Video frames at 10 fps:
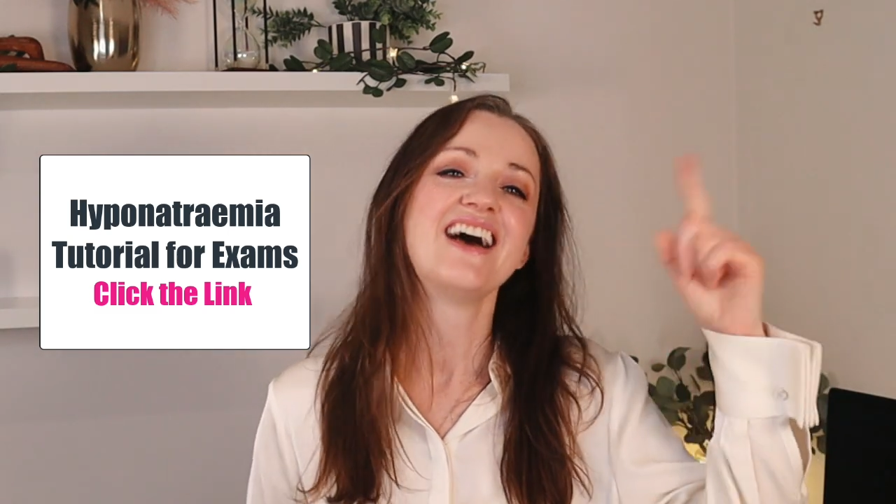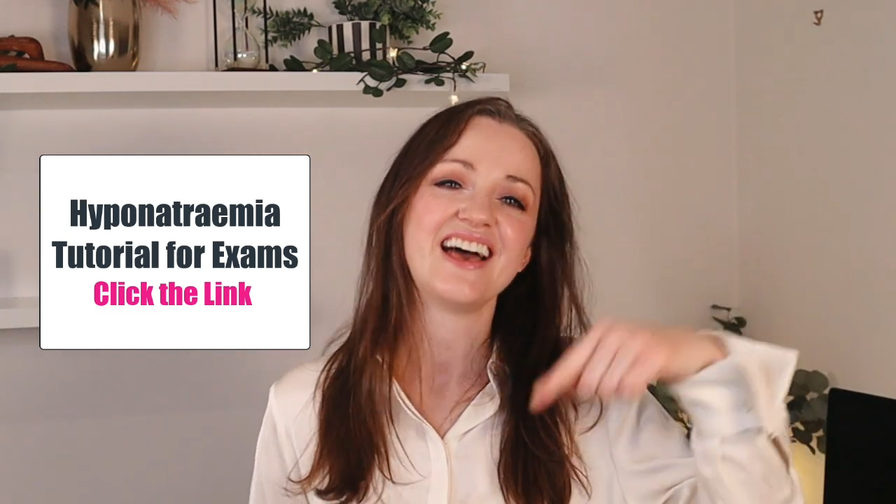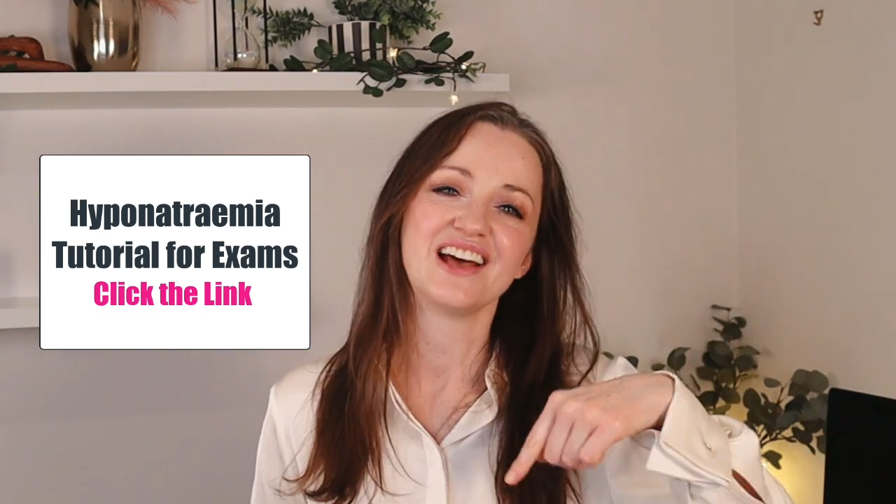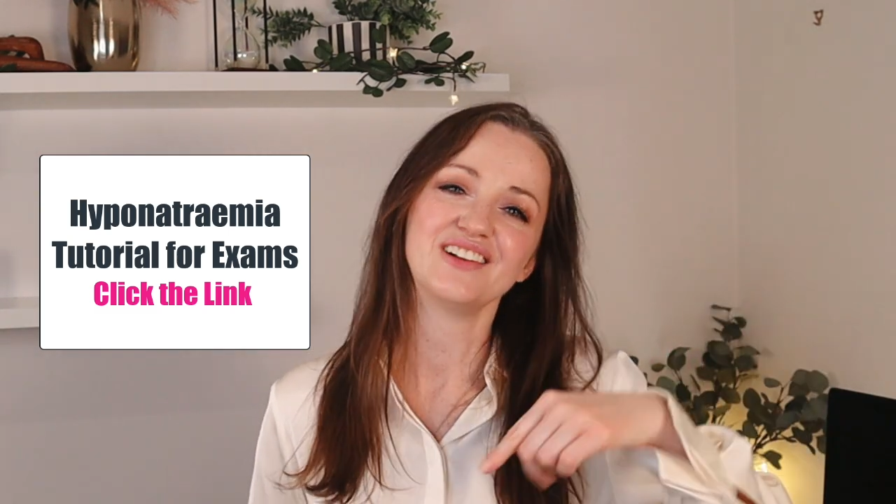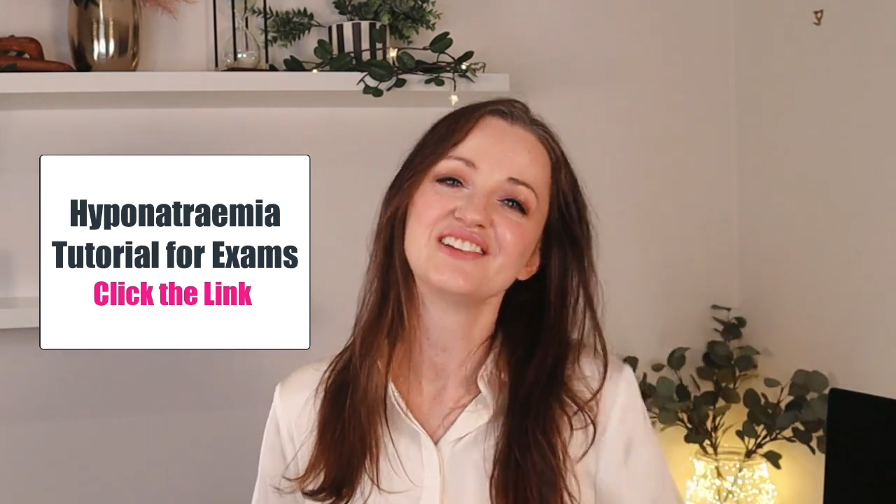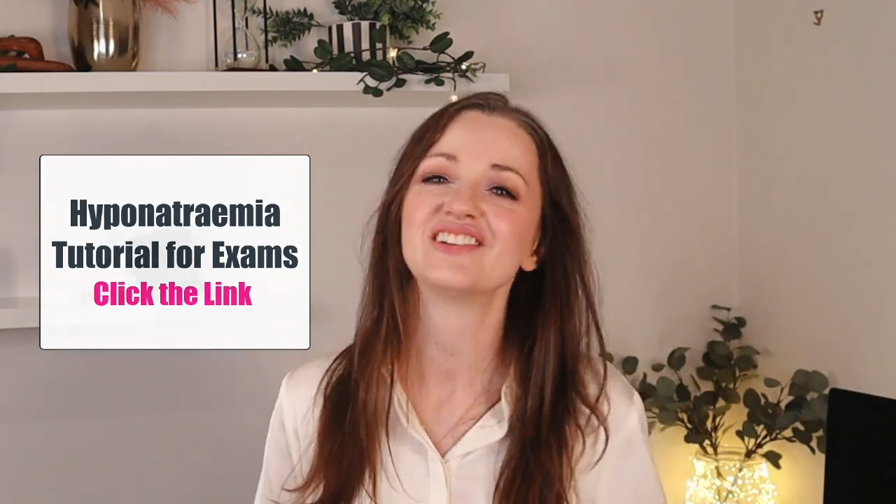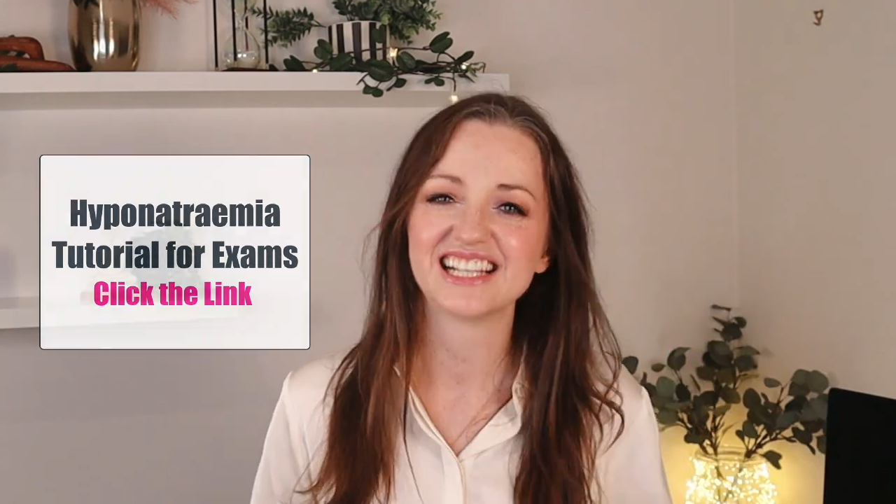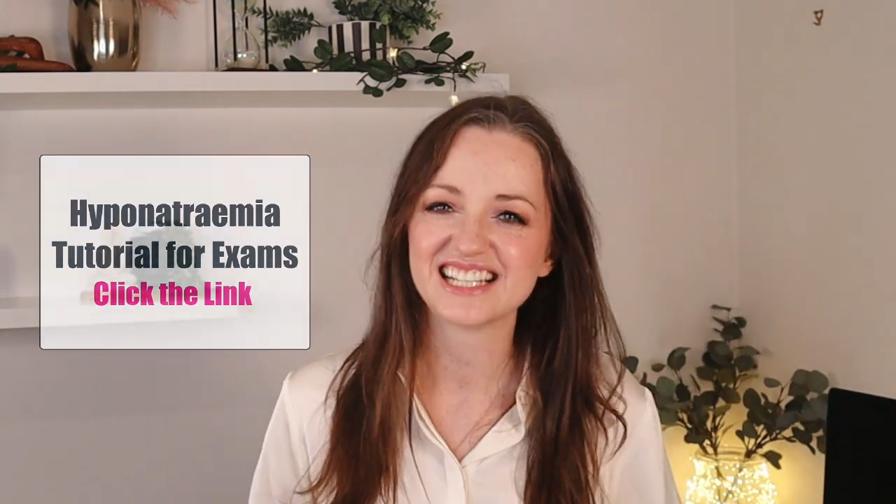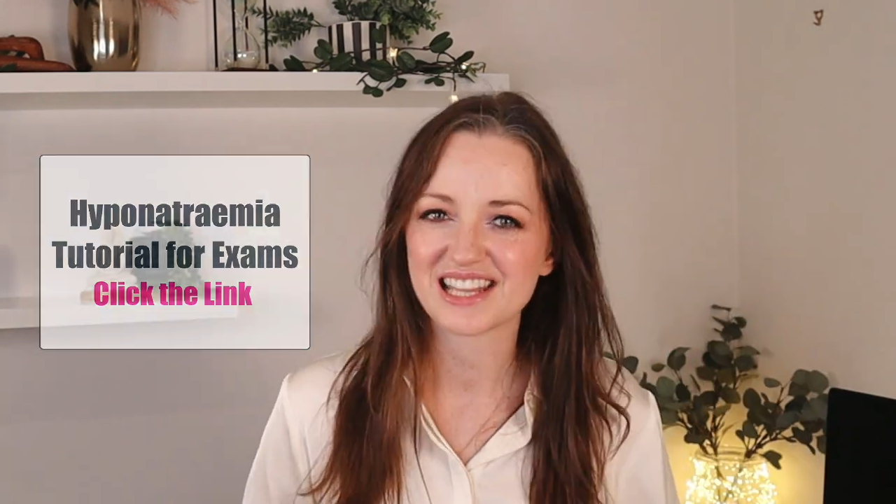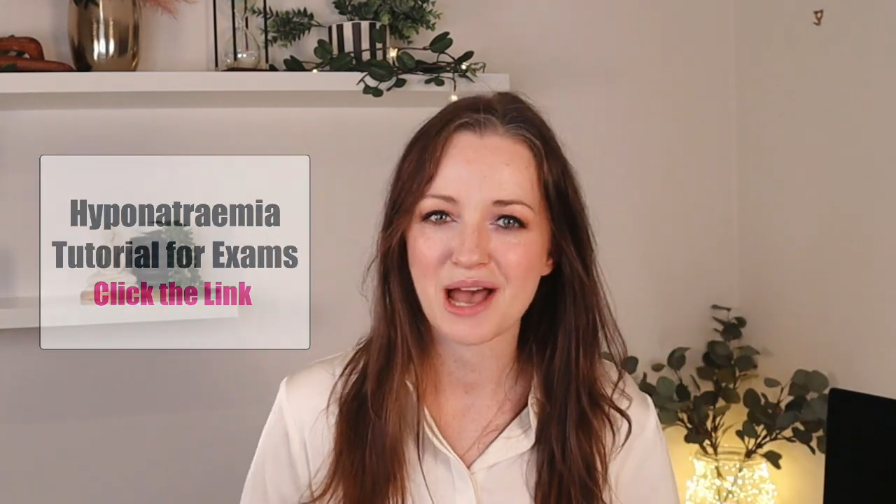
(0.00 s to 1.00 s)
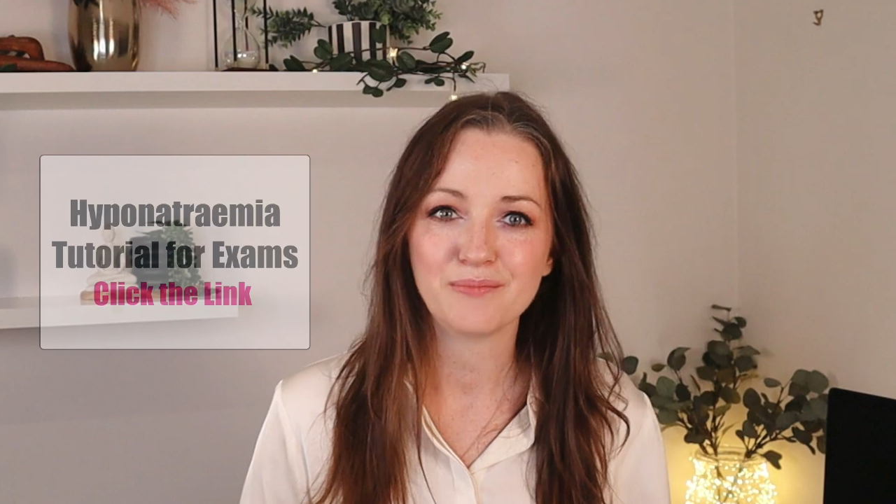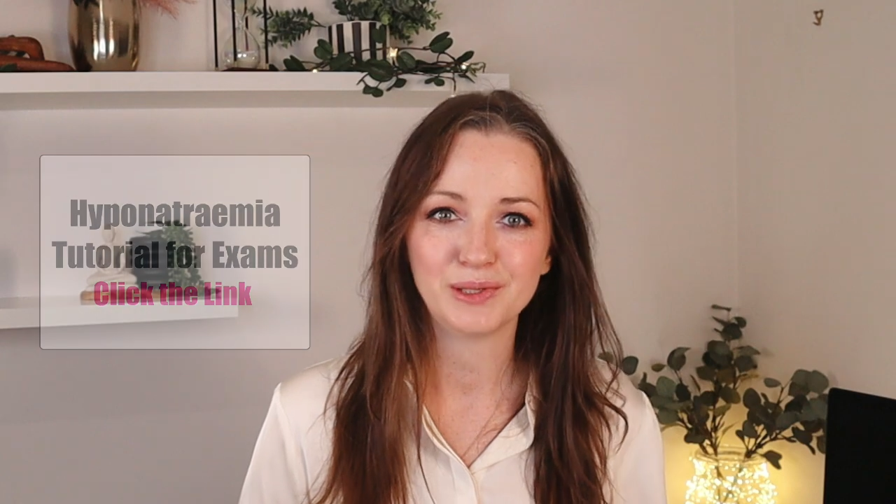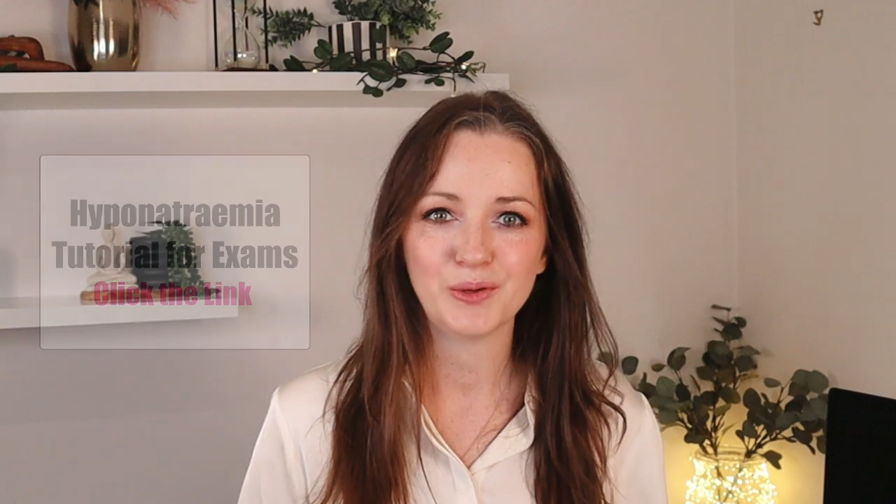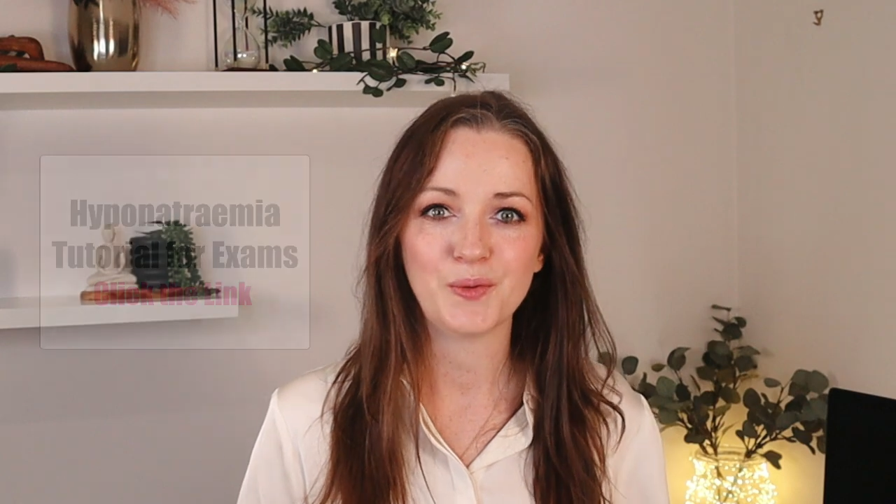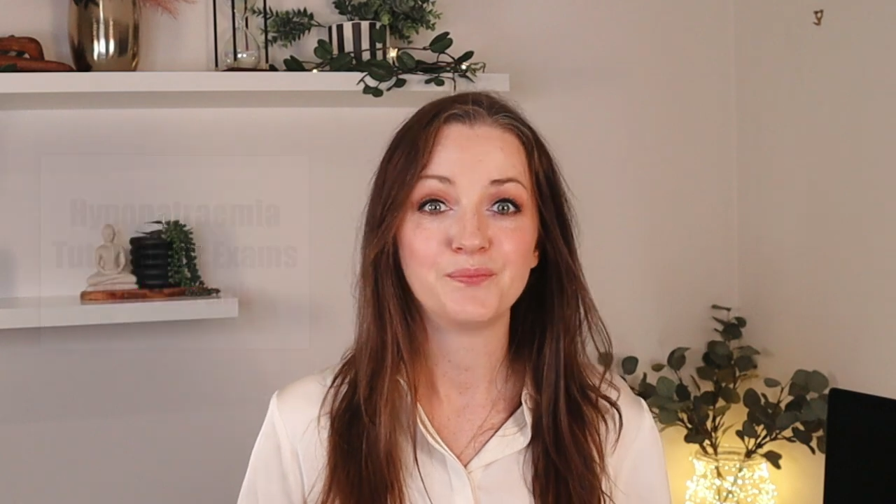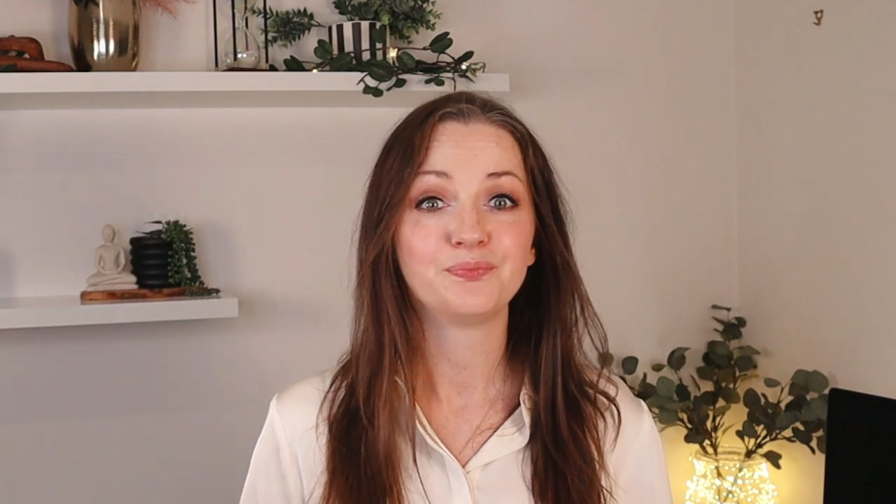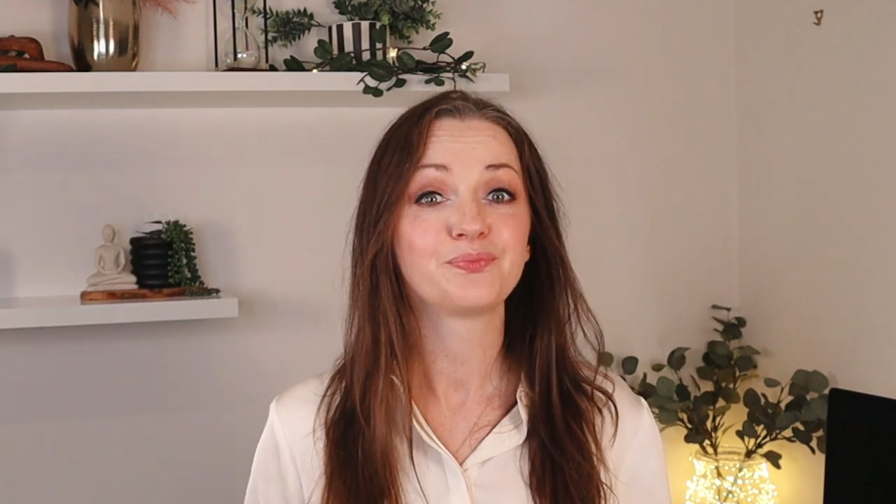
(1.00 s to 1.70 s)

And I'll leave a link to that below.